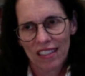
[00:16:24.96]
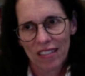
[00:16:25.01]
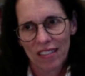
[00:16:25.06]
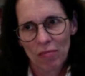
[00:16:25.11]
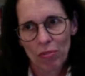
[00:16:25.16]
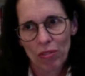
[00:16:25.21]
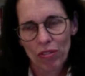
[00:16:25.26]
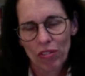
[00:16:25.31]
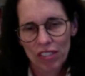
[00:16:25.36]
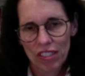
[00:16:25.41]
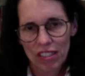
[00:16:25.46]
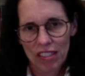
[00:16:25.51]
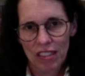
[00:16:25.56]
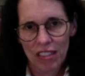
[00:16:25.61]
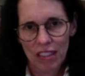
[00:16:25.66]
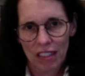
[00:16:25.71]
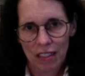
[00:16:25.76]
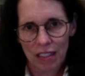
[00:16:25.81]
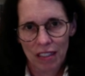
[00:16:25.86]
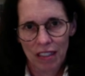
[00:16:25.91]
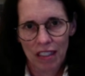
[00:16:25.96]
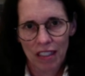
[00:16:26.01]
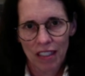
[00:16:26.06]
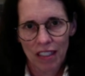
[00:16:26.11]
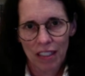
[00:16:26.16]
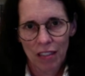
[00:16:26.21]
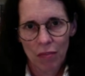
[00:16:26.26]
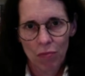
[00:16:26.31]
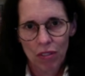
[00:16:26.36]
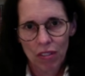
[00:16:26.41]
personally
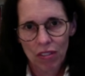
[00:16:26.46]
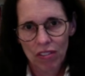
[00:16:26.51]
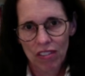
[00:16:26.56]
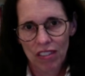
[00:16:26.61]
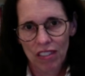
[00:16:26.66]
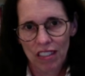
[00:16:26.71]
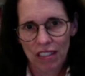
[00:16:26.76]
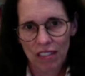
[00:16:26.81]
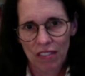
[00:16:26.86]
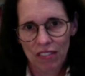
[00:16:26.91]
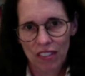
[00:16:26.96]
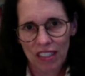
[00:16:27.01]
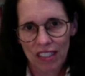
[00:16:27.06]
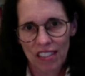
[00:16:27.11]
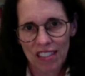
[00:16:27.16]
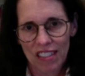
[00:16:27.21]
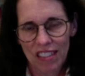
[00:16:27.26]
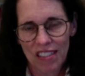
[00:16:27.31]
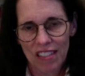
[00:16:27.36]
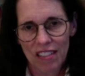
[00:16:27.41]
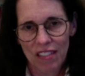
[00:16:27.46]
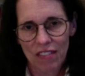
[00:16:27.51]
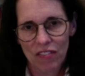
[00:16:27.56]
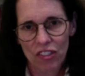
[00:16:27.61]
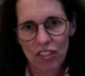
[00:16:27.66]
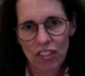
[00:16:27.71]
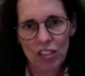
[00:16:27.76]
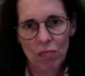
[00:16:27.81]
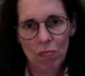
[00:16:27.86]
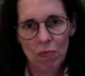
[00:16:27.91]
punitive in the sense of
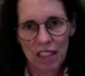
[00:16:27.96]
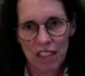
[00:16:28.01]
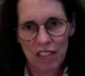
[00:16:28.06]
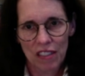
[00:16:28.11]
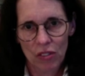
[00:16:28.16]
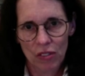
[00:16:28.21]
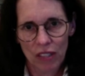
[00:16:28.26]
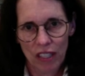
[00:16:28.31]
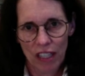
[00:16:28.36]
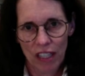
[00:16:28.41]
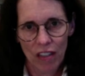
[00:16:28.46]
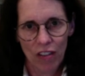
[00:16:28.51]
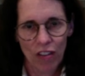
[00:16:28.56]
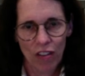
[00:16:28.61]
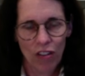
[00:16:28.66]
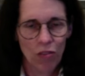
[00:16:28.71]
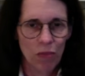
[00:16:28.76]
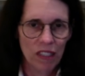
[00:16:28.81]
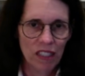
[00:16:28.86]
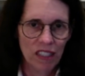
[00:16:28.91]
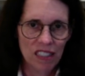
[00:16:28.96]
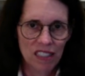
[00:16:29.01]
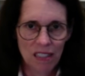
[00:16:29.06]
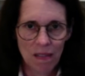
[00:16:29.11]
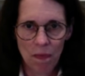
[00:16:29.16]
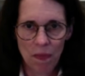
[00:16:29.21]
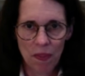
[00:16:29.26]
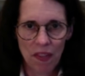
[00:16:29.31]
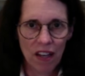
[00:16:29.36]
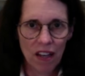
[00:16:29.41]
just because you had a low because some
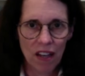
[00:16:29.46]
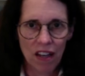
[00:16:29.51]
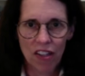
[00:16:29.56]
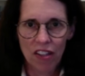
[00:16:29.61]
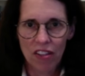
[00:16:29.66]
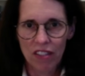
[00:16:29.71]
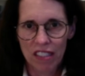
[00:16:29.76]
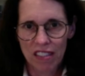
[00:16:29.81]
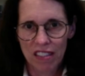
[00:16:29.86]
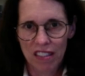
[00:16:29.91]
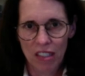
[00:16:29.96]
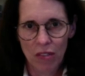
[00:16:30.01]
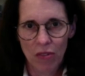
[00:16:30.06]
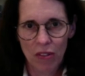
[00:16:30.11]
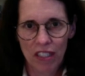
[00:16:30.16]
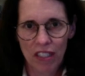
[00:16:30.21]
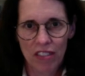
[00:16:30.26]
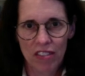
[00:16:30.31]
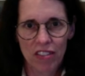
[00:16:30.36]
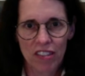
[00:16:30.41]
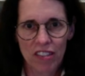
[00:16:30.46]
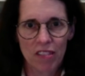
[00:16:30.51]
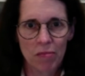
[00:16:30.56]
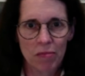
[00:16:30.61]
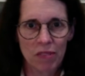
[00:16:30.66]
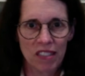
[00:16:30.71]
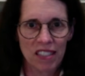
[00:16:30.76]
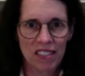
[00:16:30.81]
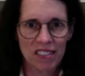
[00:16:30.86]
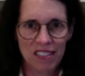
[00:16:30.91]
other extenuating
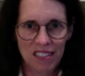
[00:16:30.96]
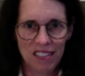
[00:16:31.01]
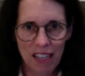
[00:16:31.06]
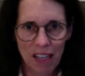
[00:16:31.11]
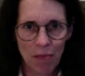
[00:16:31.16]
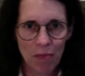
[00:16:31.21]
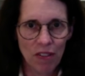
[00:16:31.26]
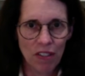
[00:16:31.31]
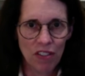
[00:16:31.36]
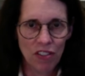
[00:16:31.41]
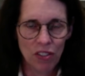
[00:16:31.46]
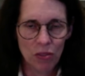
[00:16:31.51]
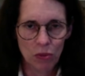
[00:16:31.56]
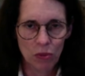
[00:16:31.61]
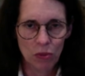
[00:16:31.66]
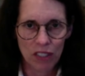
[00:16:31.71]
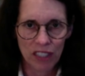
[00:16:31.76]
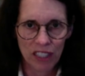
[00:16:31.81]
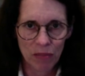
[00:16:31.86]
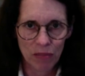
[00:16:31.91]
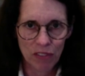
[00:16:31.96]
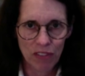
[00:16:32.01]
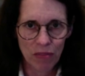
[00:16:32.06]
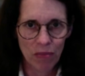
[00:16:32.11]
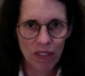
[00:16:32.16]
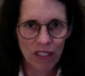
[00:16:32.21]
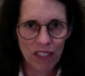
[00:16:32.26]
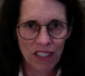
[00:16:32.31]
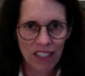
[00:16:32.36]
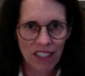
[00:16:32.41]
circumstances happened and you're working with
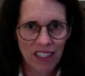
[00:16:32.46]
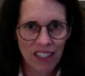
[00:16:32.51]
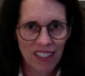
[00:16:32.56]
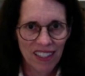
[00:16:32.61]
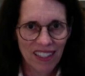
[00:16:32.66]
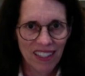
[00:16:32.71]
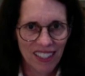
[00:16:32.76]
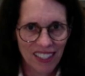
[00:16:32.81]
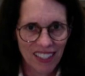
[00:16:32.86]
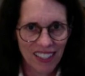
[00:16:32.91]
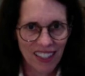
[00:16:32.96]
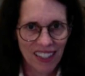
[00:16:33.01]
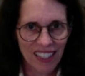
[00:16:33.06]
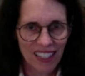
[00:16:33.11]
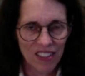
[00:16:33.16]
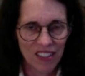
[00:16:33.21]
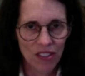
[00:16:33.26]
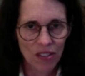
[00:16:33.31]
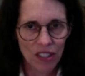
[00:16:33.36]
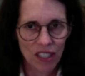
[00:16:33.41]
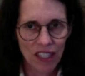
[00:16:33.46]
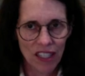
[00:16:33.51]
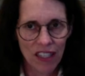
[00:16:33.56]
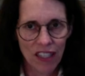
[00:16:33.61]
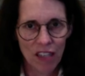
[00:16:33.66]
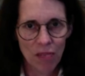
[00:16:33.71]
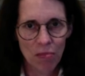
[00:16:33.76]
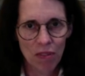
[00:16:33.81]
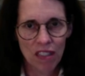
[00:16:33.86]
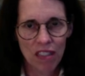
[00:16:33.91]
me, then that's
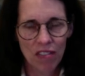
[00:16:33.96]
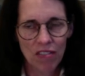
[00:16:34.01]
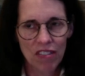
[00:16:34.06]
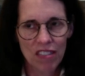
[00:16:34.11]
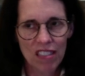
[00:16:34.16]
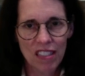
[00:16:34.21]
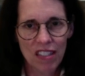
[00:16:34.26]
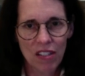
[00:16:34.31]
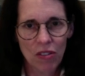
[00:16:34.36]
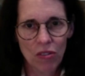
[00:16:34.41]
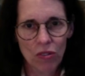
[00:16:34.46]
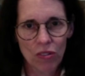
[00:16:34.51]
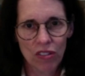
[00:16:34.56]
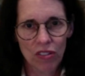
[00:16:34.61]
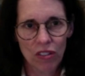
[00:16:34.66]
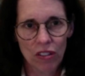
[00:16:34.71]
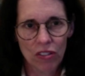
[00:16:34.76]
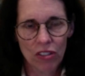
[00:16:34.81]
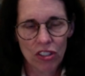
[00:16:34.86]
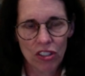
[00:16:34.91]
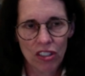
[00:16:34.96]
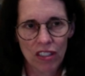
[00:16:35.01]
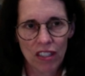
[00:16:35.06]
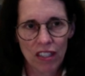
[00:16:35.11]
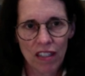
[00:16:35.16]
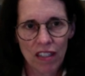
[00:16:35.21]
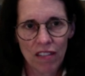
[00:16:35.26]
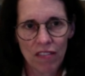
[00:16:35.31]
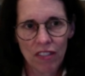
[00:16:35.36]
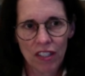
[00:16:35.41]
okay. But there is that whole notion
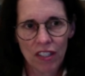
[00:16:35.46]
of